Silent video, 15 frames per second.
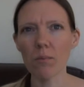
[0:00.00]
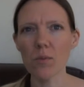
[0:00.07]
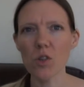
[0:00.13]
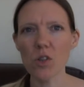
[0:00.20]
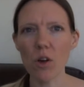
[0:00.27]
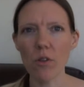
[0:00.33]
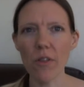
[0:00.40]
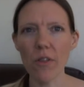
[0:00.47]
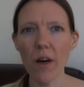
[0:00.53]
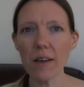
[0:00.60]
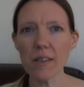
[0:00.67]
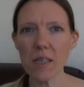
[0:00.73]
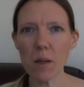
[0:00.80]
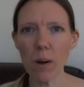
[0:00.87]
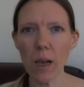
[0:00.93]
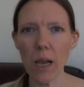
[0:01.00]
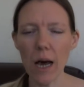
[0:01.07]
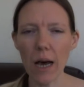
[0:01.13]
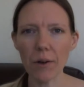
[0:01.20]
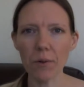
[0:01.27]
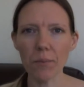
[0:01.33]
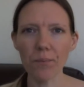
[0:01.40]
So that is the
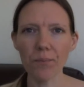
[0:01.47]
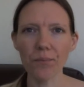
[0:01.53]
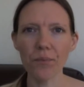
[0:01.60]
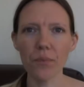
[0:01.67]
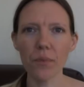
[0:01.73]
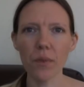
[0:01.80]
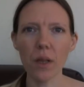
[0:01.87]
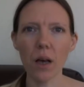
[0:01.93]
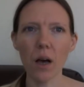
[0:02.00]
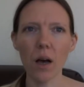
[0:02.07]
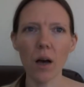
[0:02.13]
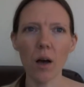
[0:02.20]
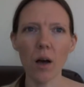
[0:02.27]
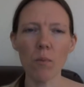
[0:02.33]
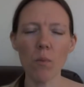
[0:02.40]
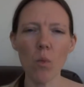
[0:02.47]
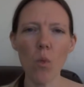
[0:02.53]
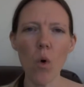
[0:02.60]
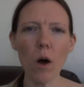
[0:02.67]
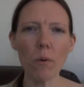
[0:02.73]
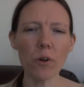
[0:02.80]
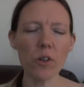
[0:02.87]
plan.
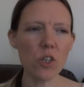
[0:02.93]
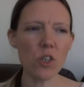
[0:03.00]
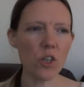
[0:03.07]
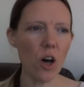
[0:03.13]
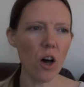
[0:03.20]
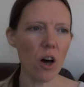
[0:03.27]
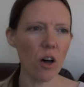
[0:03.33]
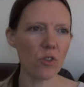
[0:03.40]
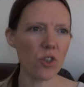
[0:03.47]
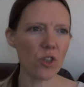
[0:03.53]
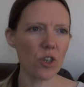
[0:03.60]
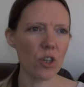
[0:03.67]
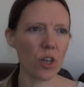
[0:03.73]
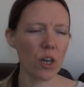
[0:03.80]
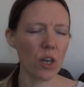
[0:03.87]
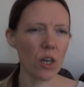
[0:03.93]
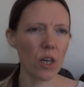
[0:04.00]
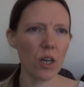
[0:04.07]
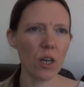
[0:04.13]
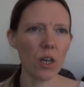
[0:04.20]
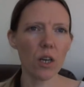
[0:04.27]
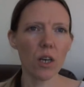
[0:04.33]
What I'm going to start
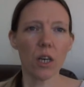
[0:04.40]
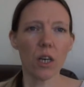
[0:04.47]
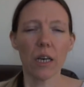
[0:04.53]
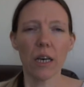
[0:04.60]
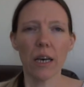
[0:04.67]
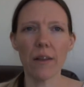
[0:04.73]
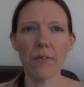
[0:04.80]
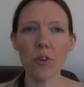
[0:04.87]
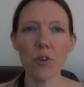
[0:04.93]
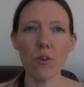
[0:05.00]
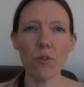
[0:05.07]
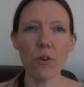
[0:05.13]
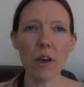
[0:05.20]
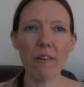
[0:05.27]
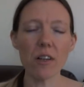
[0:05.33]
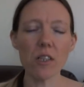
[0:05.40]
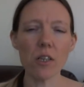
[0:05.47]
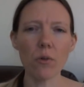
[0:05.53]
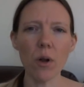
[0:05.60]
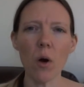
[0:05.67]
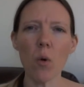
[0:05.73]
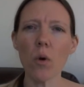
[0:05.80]
in the new year, I
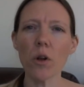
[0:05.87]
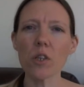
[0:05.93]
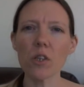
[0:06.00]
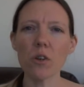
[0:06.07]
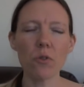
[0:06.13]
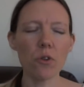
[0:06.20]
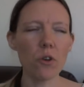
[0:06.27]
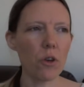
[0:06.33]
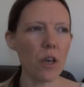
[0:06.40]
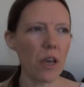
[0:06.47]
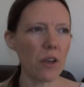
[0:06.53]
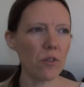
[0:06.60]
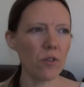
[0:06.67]
don't know. I want to do New Year,